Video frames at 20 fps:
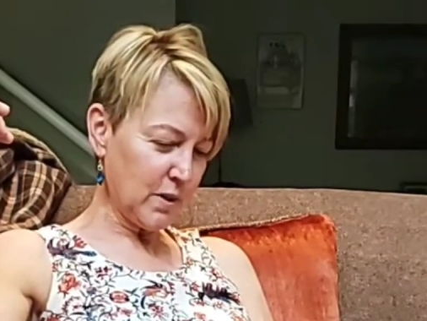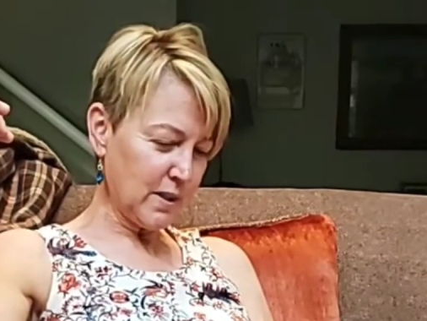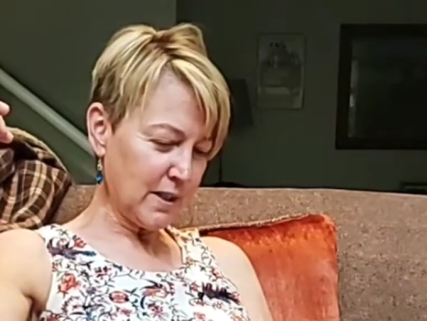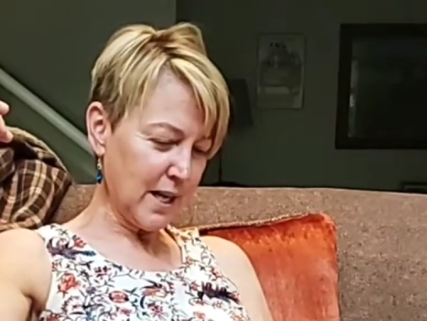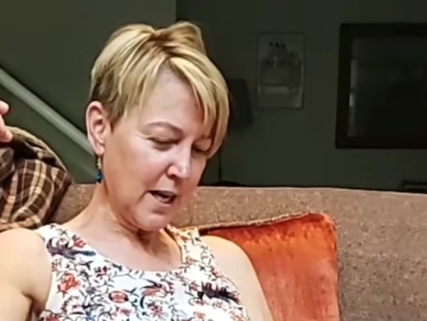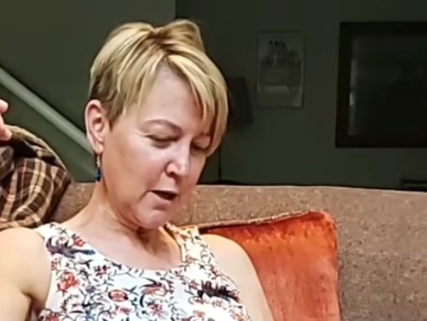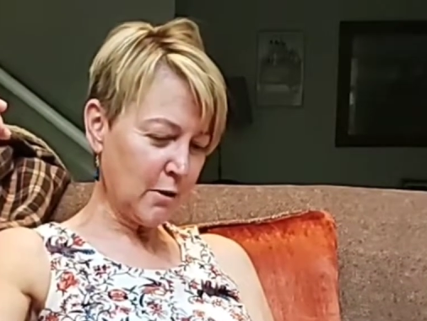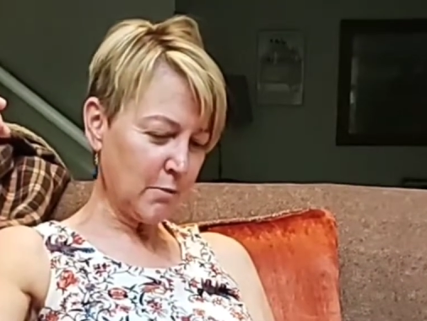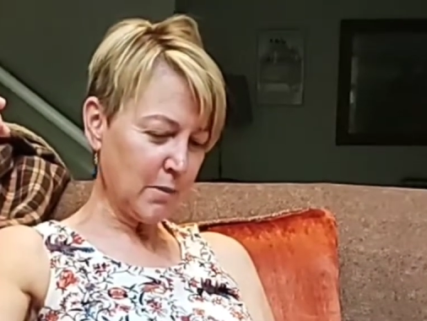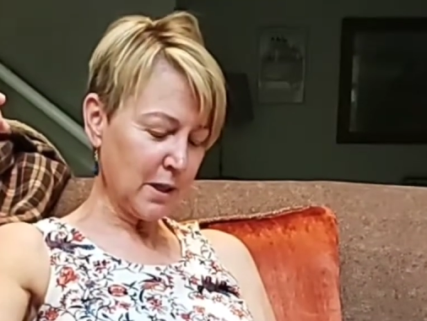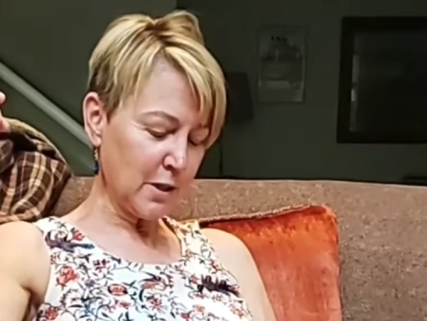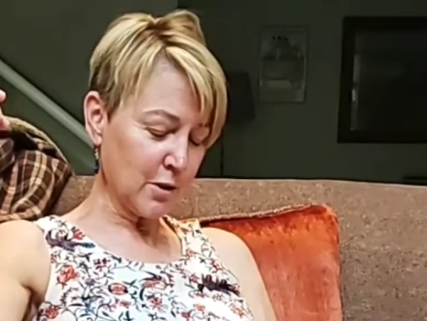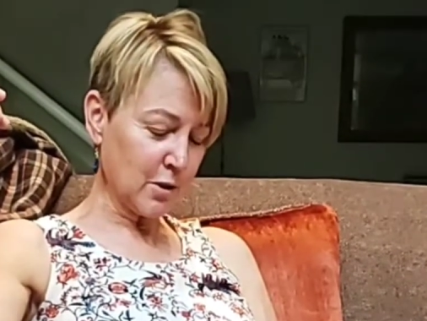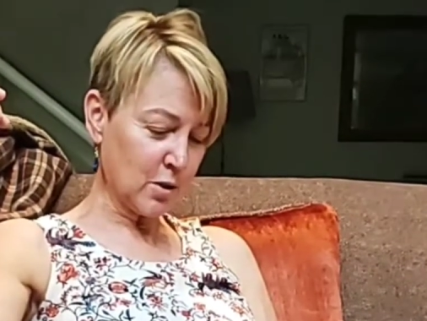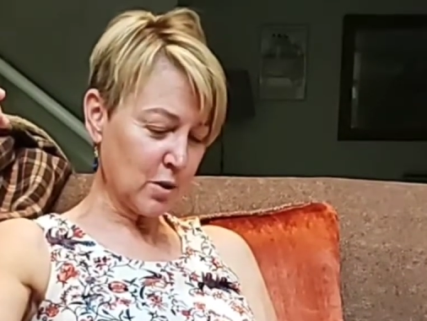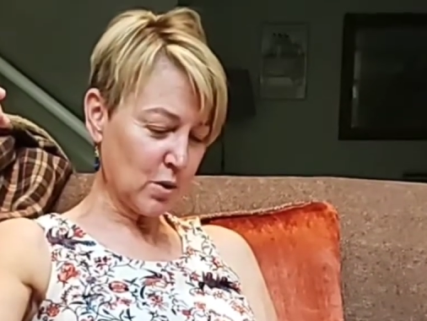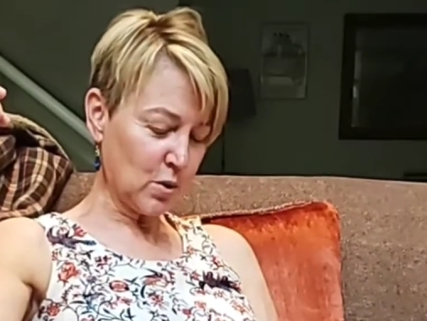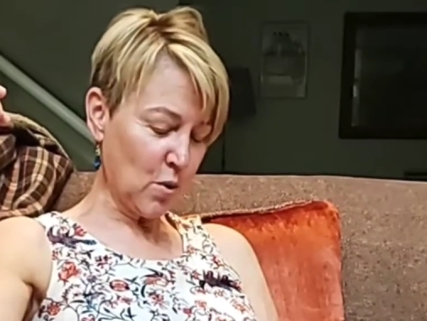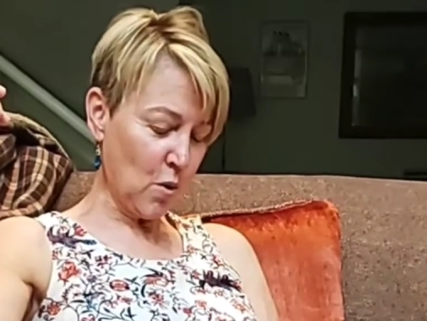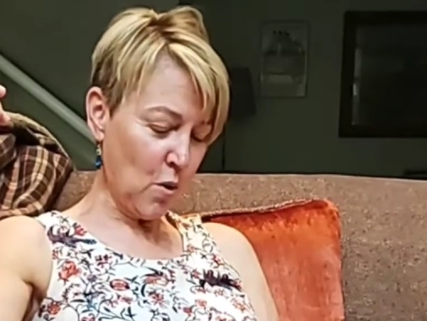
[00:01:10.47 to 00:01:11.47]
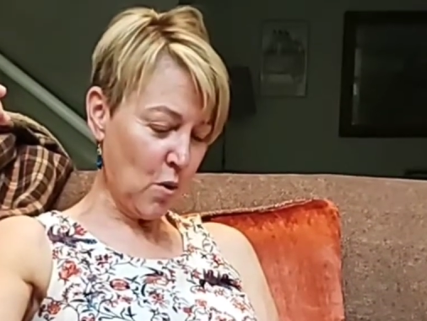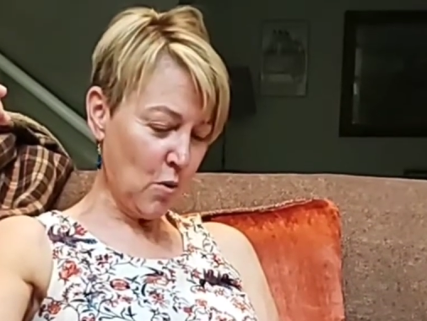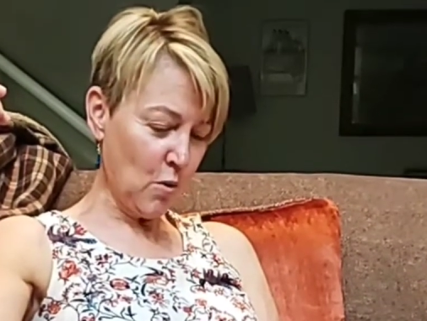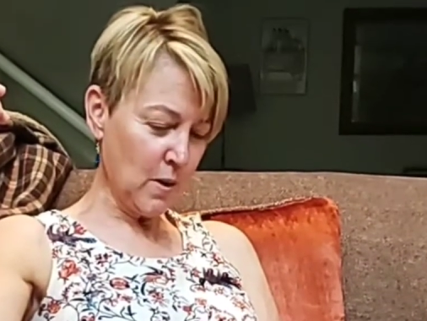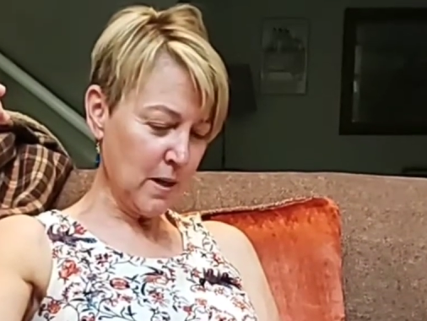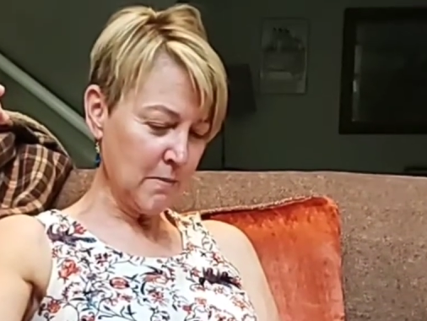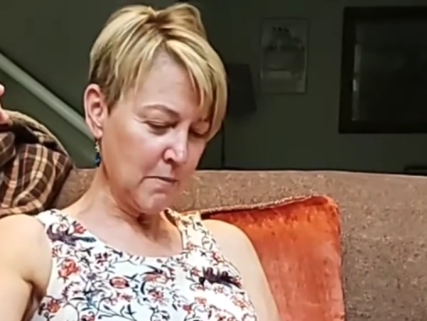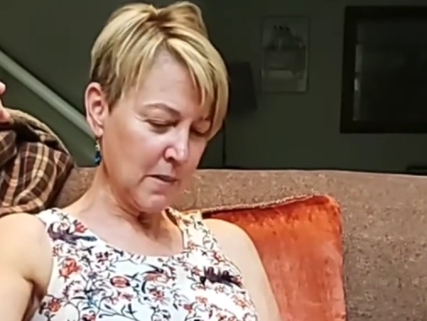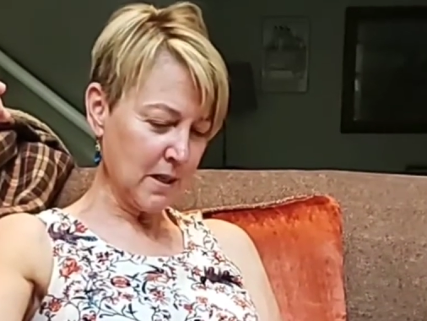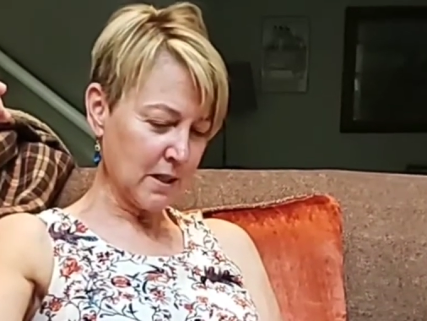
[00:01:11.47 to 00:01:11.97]
tell me a
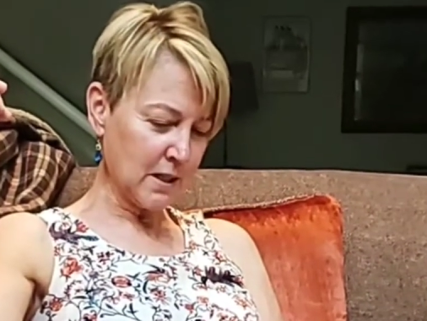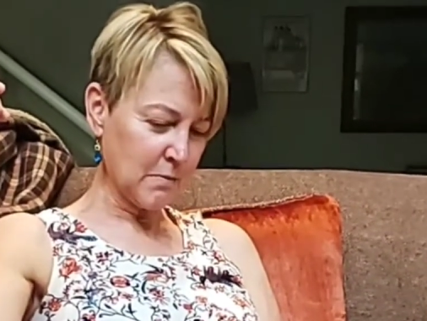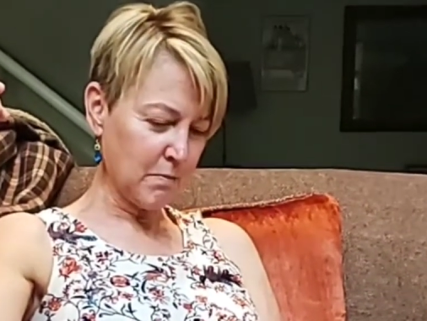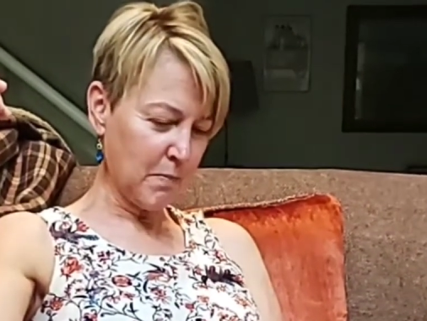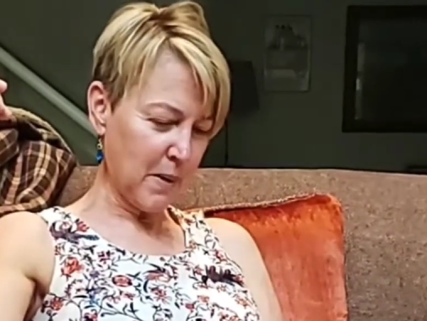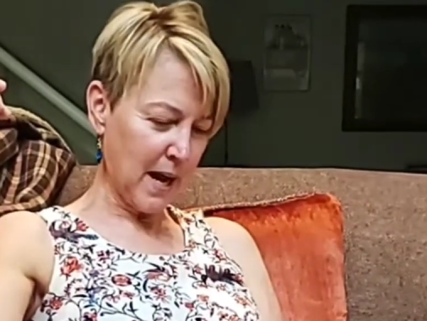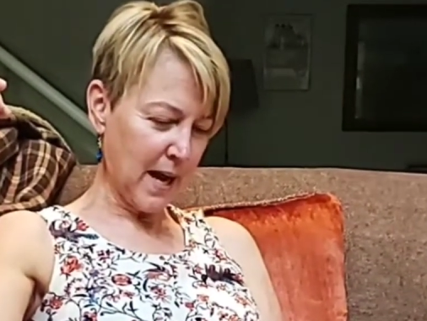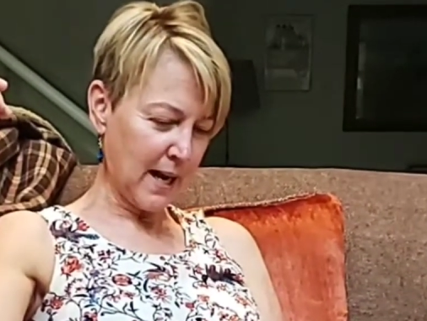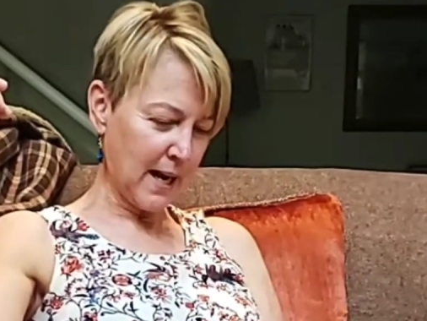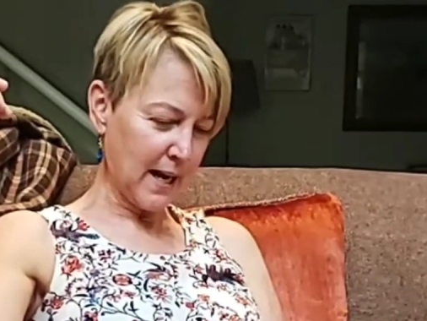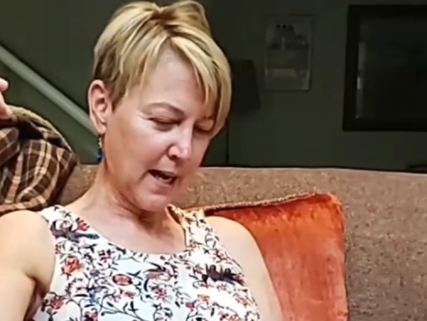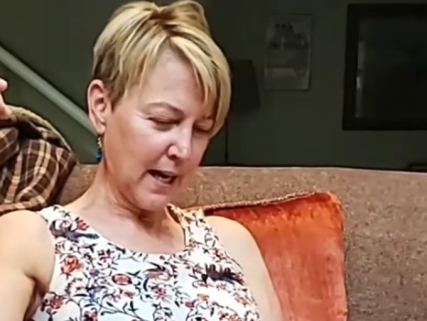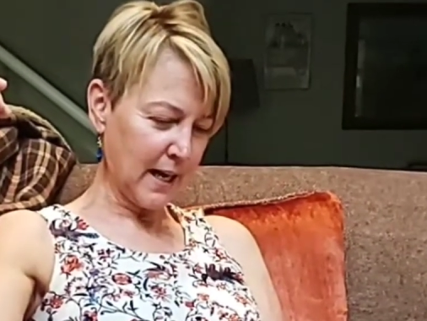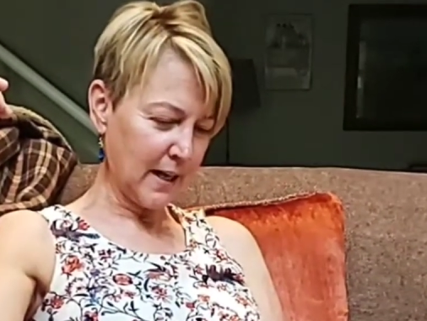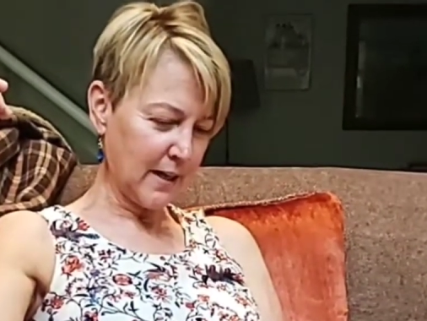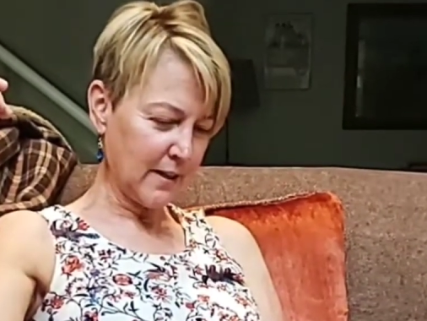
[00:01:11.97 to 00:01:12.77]
story, Miss Bella."